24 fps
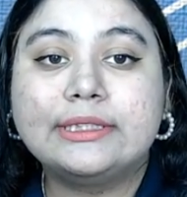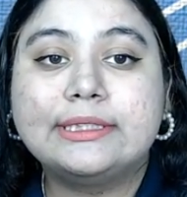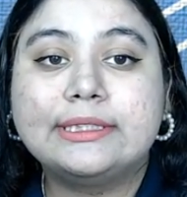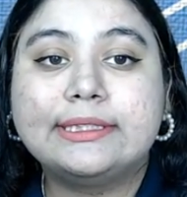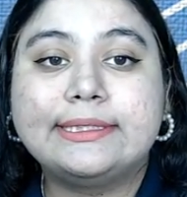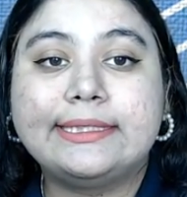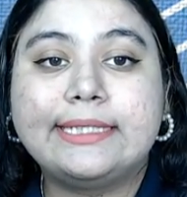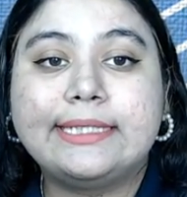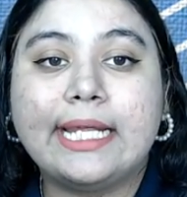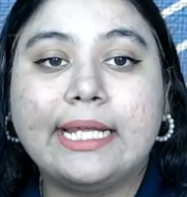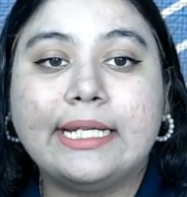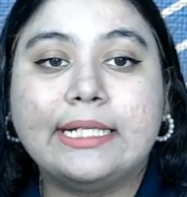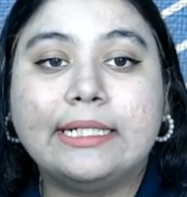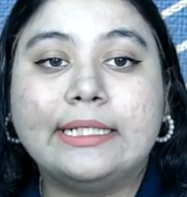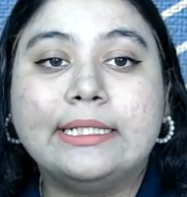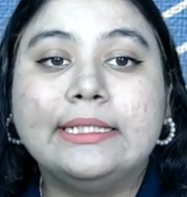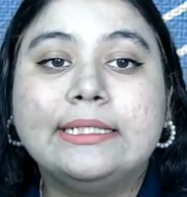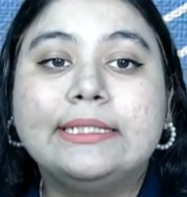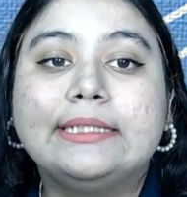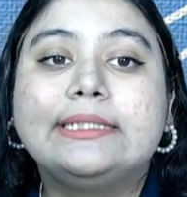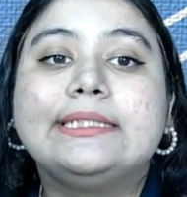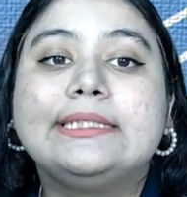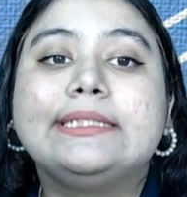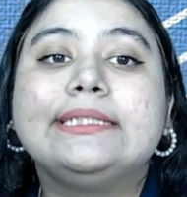10,
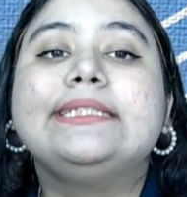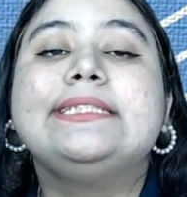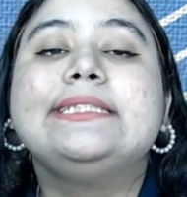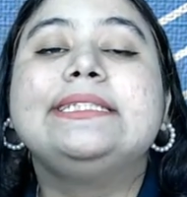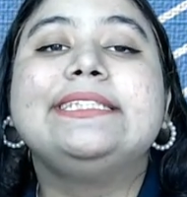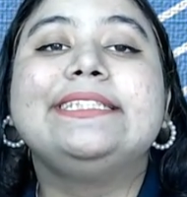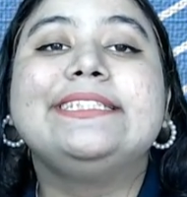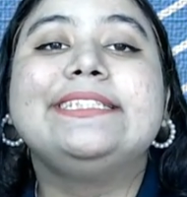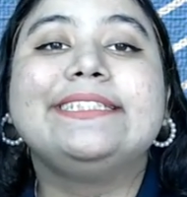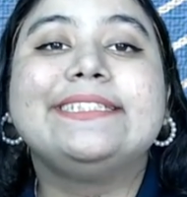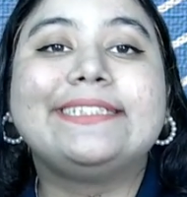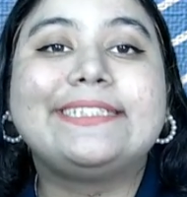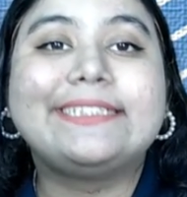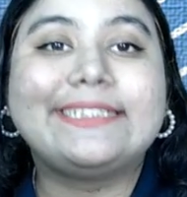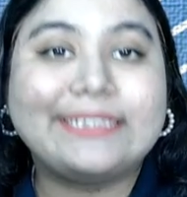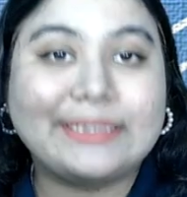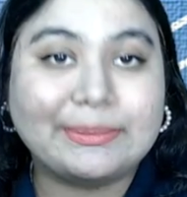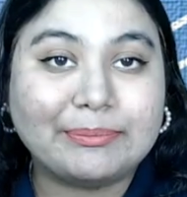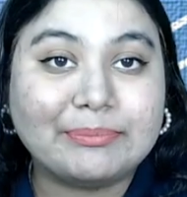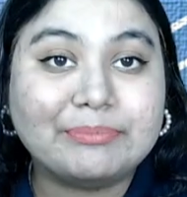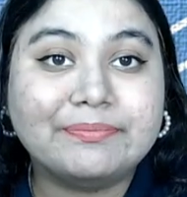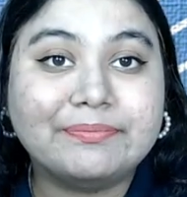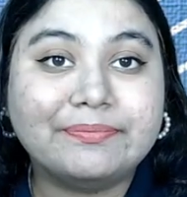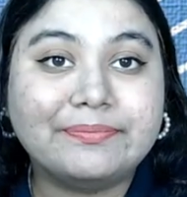e
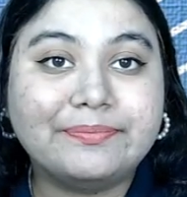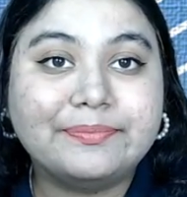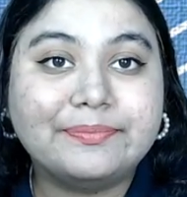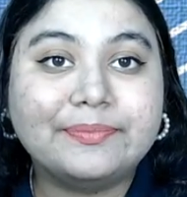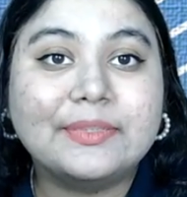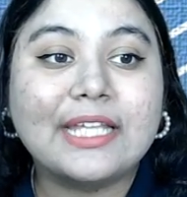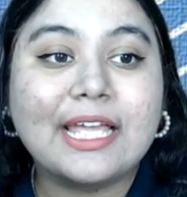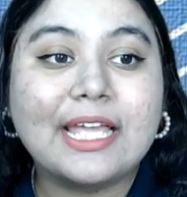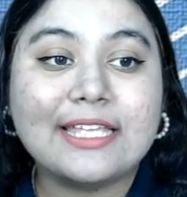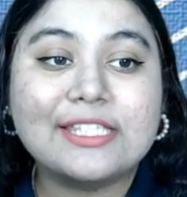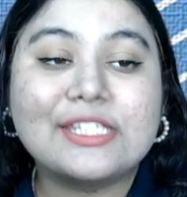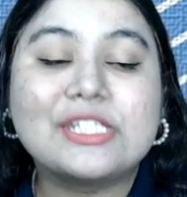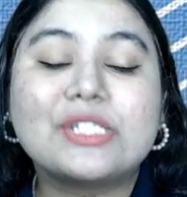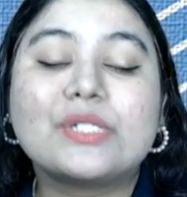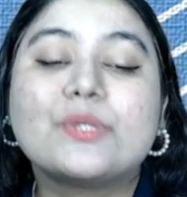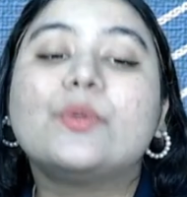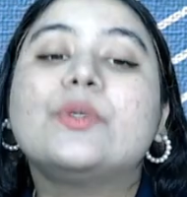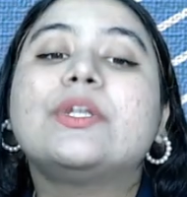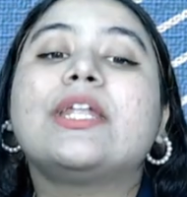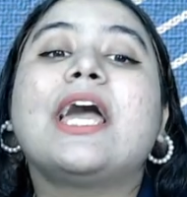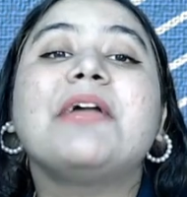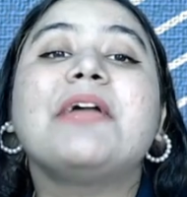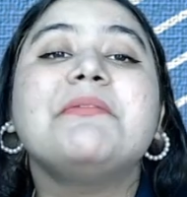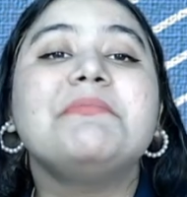shib. Yes, 2
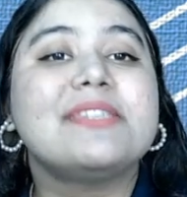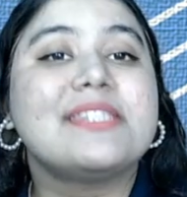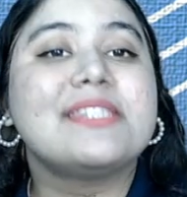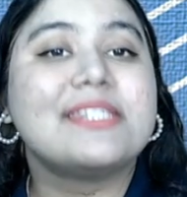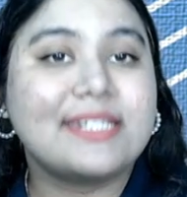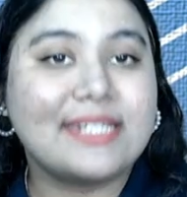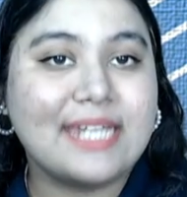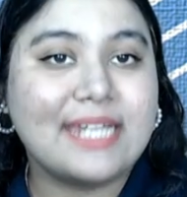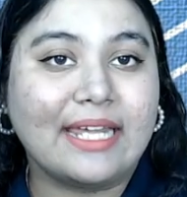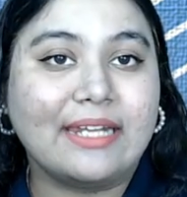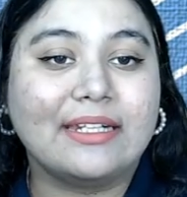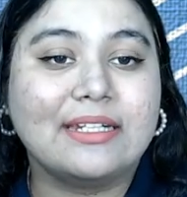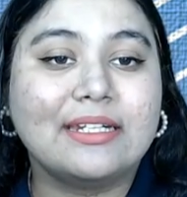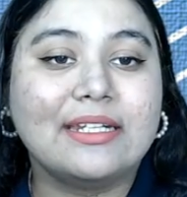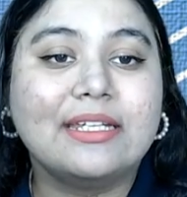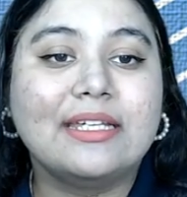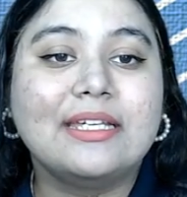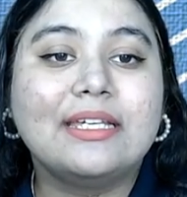times 10.